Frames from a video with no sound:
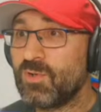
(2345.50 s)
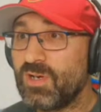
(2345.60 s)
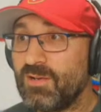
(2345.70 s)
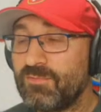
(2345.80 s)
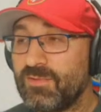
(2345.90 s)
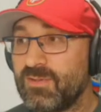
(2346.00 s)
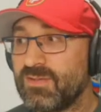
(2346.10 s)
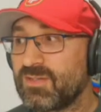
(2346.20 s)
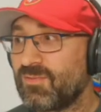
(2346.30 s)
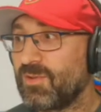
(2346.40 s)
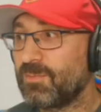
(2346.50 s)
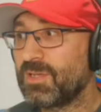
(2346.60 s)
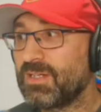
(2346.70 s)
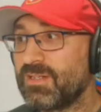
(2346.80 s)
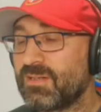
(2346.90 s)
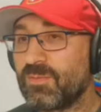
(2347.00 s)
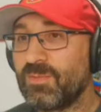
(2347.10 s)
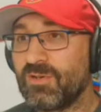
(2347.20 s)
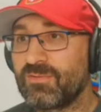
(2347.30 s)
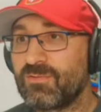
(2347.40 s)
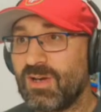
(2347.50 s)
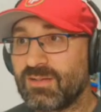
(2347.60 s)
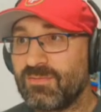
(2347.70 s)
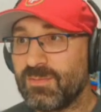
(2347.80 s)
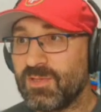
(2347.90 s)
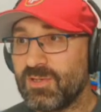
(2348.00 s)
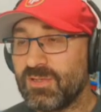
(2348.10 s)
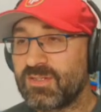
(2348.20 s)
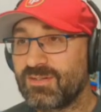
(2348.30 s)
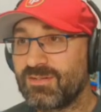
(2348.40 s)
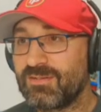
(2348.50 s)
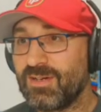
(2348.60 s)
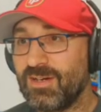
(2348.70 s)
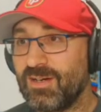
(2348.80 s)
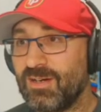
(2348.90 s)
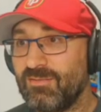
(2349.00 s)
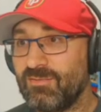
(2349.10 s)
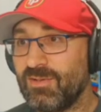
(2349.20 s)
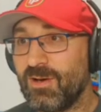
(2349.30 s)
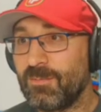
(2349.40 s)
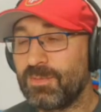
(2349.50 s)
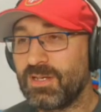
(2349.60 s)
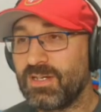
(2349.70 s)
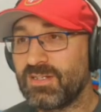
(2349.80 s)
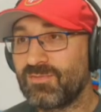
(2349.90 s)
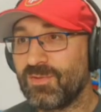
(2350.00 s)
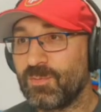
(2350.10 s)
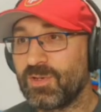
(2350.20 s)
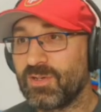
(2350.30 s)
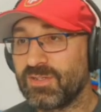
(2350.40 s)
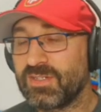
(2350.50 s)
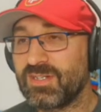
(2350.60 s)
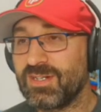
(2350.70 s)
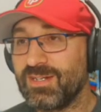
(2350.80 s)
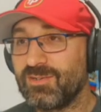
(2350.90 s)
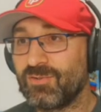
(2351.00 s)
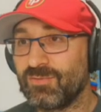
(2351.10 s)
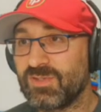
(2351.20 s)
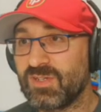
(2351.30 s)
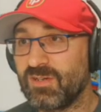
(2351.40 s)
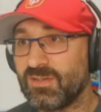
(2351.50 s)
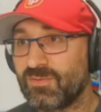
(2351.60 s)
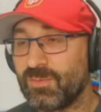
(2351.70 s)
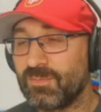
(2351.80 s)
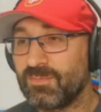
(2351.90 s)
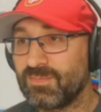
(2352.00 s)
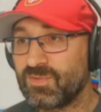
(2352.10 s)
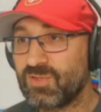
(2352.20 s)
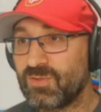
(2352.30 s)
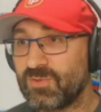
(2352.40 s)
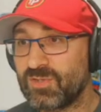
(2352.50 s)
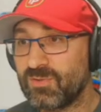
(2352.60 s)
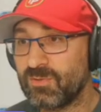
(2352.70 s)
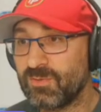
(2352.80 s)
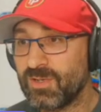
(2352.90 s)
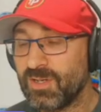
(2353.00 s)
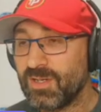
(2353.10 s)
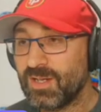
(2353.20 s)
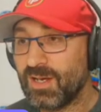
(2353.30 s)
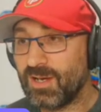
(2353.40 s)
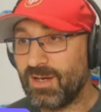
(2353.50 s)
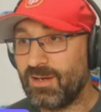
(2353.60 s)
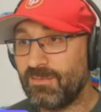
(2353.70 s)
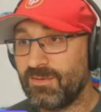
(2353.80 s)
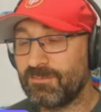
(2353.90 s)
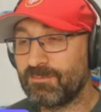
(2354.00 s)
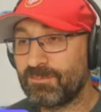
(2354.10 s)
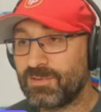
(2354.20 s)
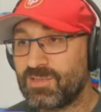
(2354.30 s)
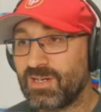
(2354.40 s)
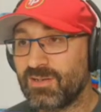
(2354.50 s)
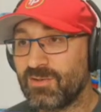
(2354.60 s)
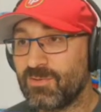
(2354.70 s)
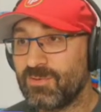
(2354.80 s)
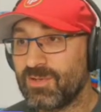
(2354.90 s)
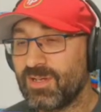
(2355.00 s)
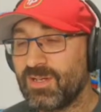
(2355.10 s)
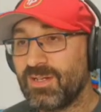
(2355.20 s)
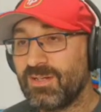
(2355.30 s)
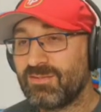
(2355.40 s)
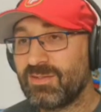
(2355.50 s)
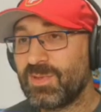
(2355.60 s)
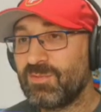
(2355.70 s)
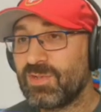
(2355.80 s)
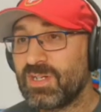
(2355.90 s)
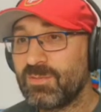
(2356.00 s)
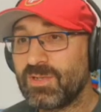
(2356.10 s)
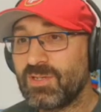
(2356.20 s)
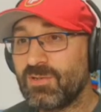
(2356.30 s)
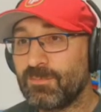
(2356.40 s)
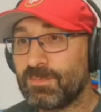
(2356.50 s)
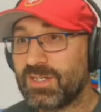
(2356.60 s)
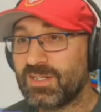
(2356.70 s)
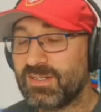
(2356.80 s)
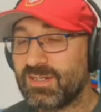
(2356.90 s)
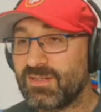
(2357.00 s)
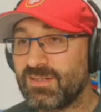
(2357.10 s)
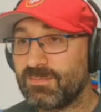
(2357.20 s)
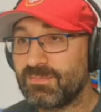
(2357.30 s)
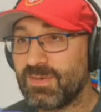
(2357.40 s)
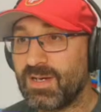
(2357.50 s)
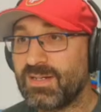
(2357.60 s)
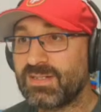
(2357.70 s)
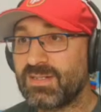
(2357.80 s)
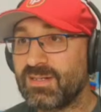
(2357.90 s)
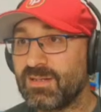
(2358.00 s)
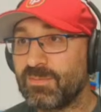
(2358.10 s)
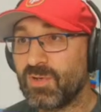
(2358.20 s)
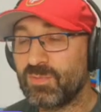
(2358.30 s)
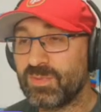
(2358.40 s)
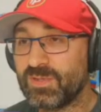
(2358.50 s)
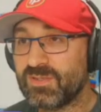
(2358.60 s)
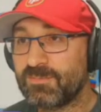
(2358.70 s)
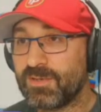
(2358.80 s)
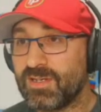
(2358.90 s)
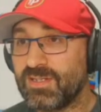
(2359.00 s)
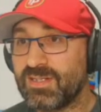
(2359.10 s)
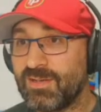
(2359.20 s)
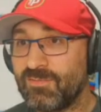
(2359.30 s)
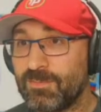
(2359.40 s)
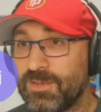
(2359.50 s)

and more evidence for players coming off cracked fibulas. Not players, but we're going to see good returns from too soon. And Pacheco, I mean, really, when you look back, he's had some high ceiling moments, but he's never